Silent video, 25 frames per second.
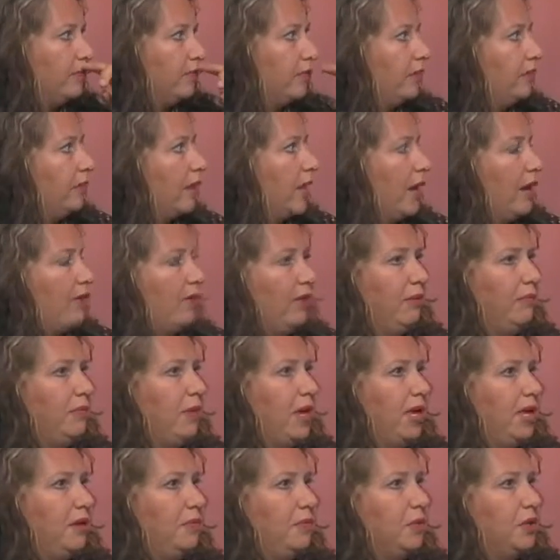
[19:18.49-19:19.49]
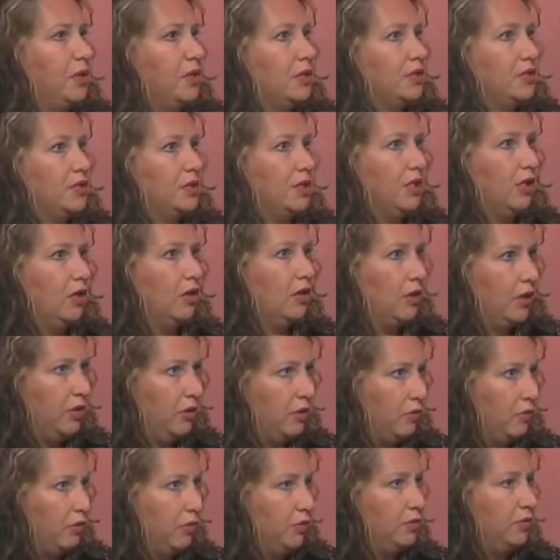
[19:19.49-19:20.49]
having many books and going
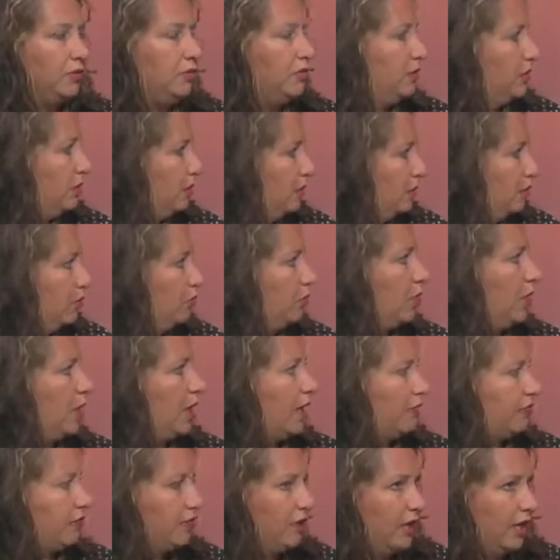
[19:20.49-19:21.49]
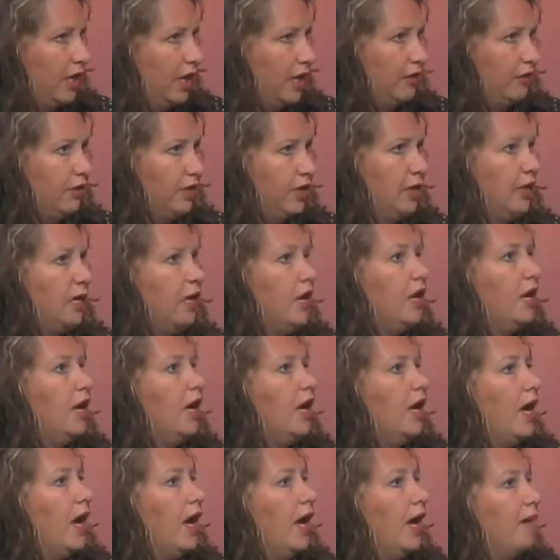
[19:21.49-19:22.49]
through one after the other.
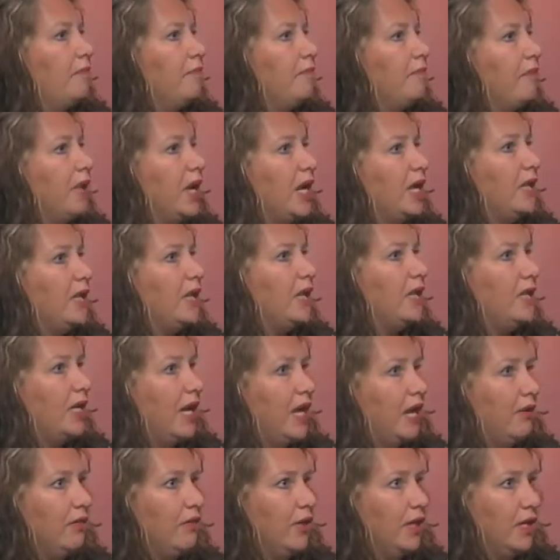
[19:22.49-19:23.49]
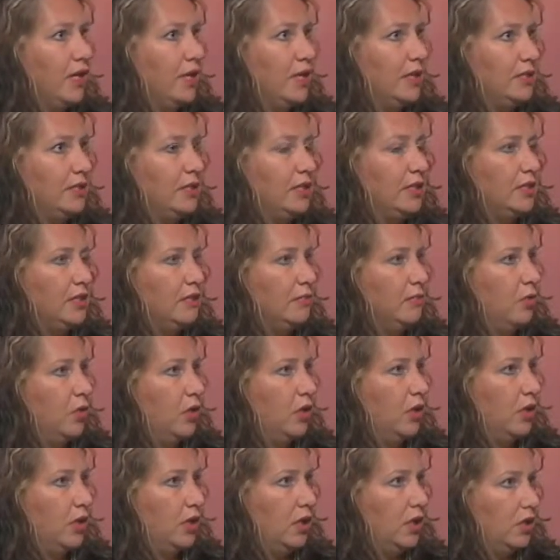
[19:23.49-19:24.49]
But I think now that he's into
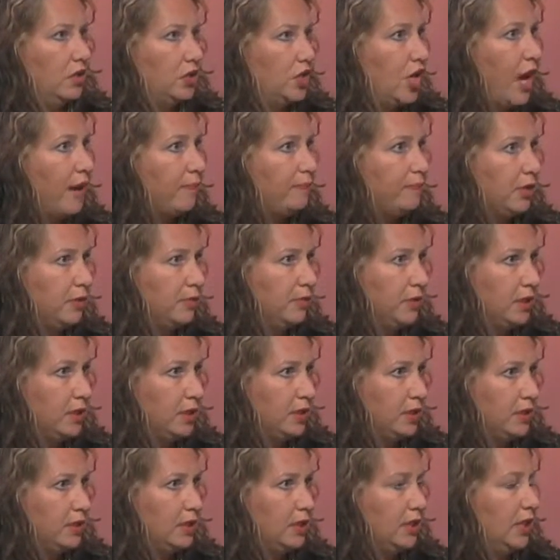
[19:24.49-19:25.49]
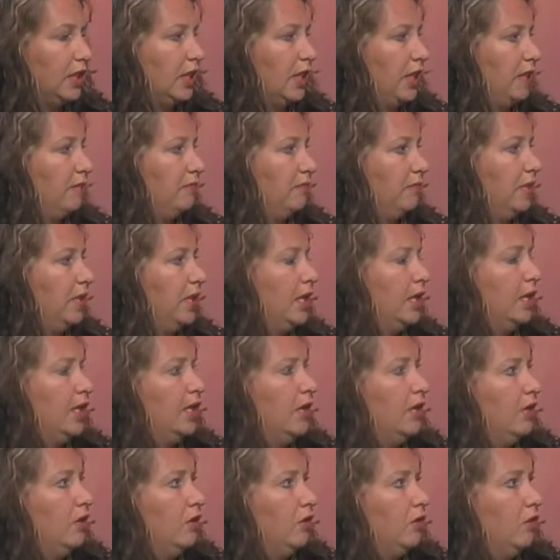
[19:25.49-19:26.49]
more chapter books,
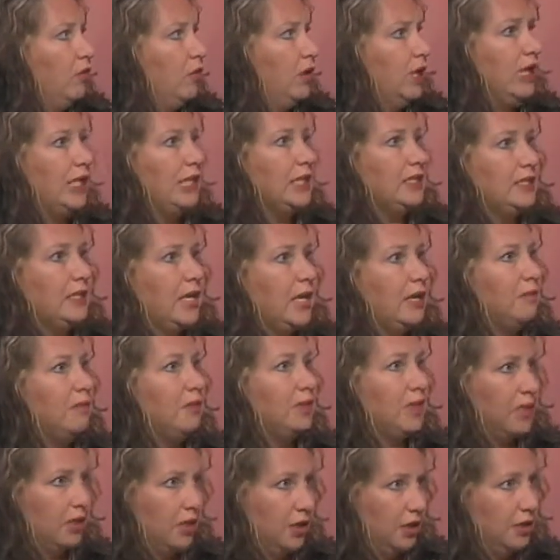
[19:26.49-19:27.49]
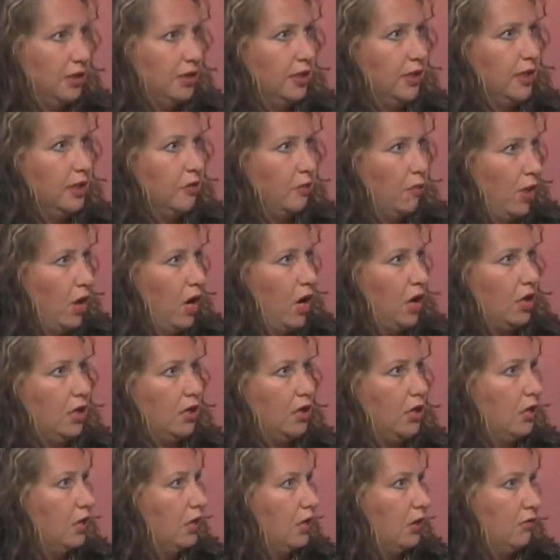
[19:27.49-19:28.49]
he's able to literally walk
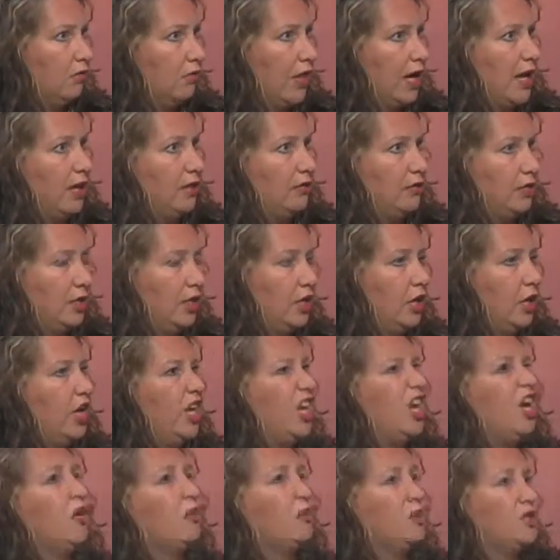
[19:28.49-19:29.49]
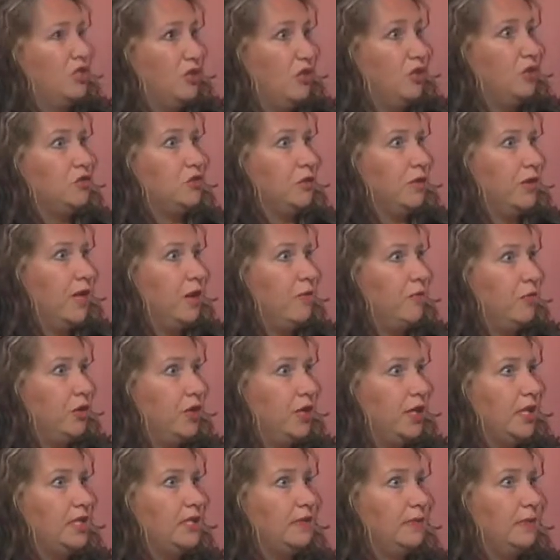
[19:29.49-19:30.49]
around, and he always knows where that book
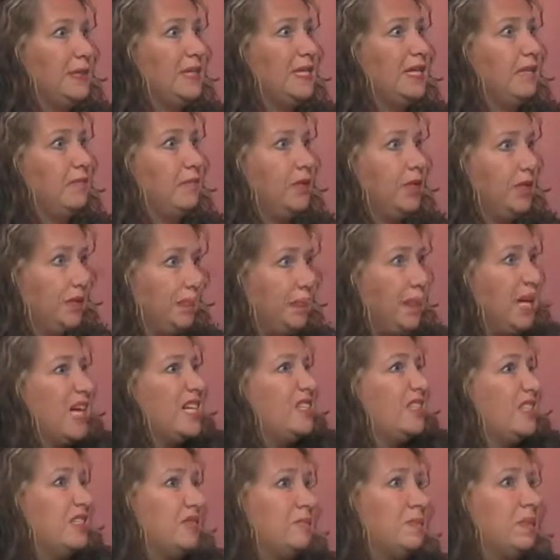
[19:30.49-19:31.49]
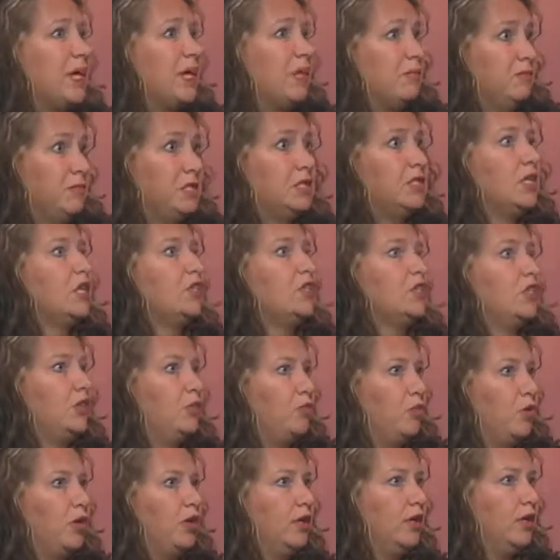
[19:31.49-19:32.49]
is, but because it's become such an
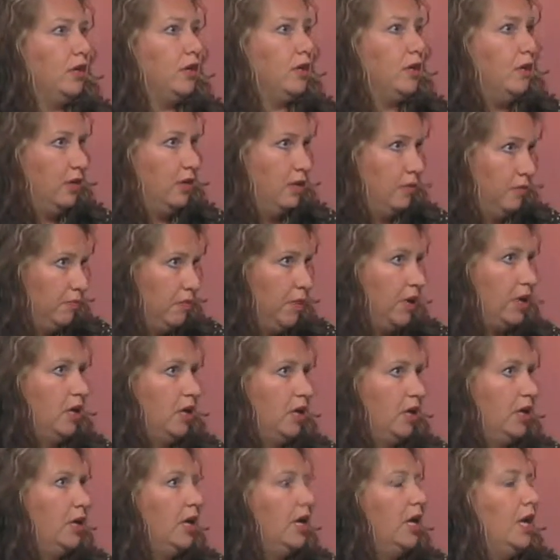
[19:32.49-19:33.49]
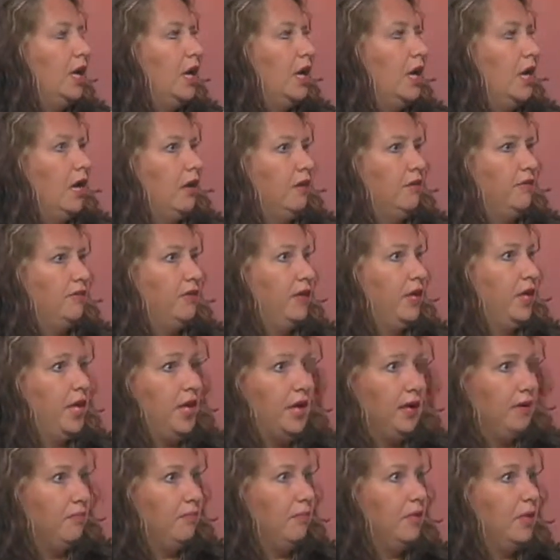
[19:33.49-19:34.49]
important part of
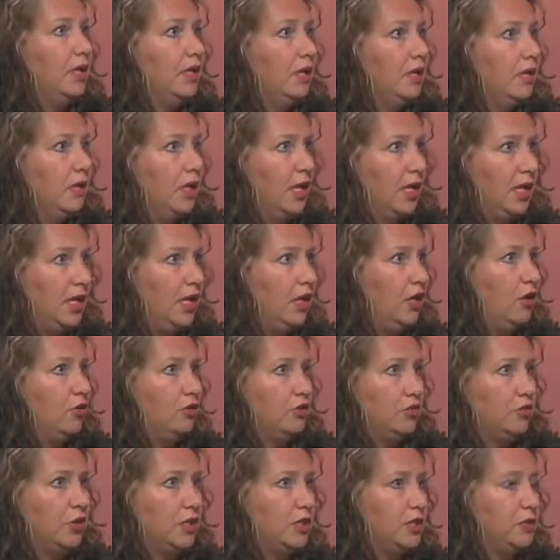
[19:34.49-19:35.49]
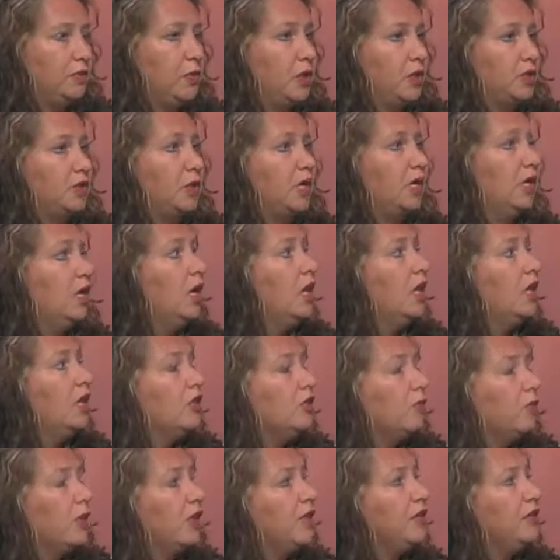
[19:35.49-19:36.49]
him that he knows where his books are. The
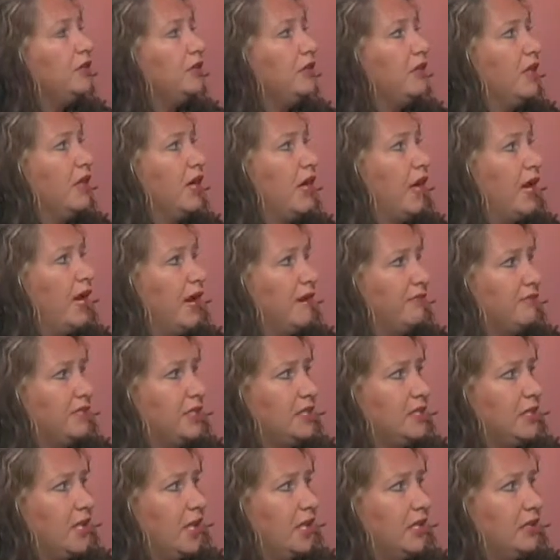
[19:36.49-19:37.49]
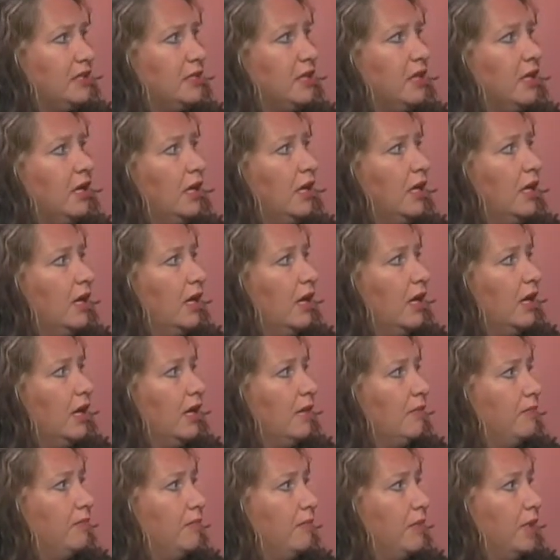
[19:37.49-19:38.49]
one other thing I have to say is,
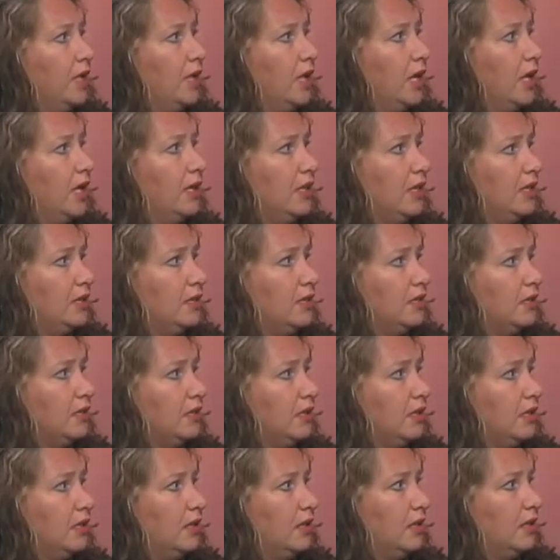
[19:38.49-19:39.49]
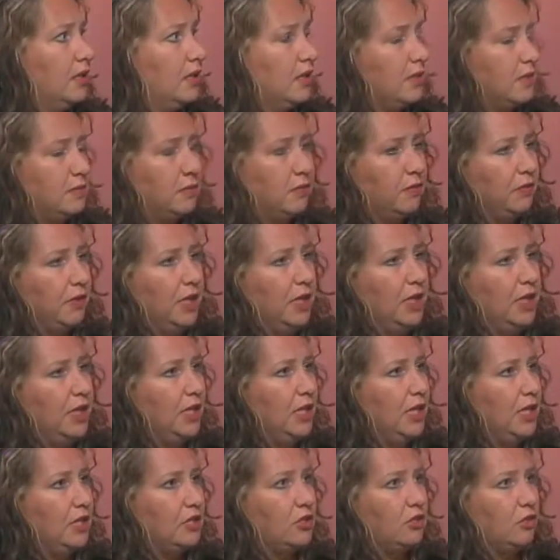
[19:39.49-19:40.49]
and this has been really
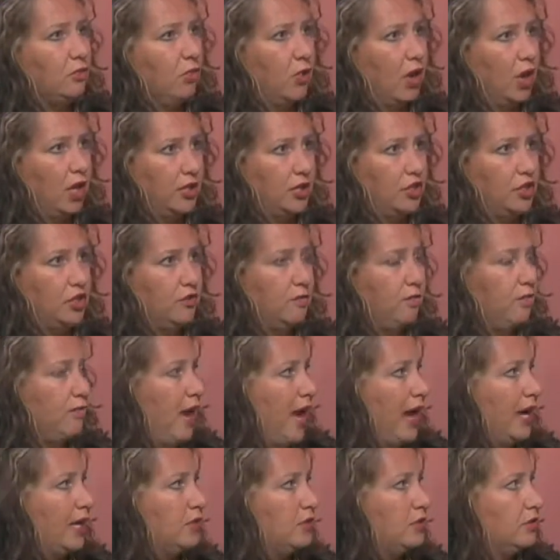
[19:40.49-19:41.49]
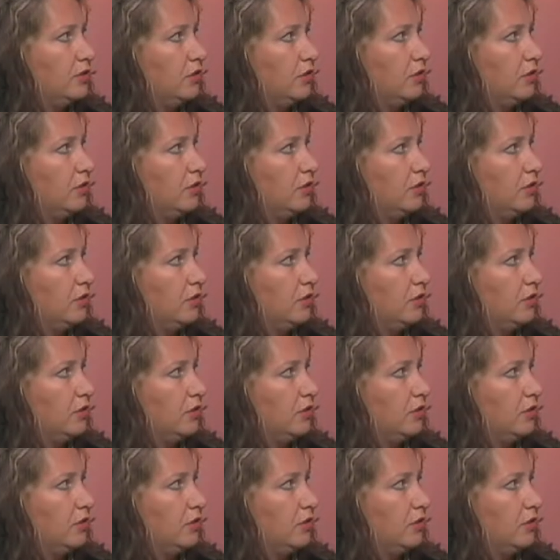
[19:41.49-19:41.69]
neat to watch Max,